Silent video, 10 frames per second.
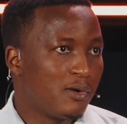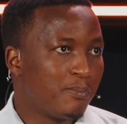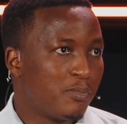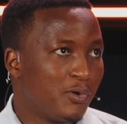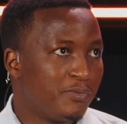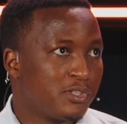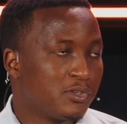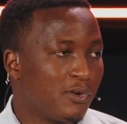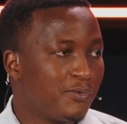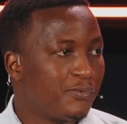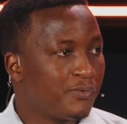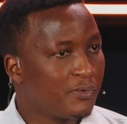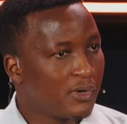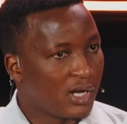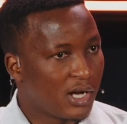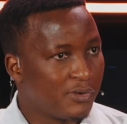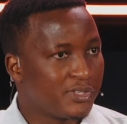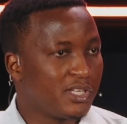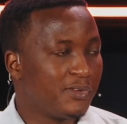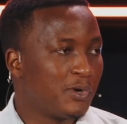profit of, I would
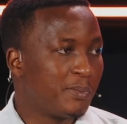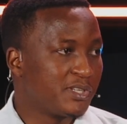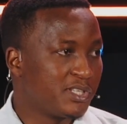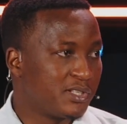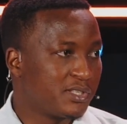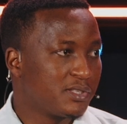say, 4%.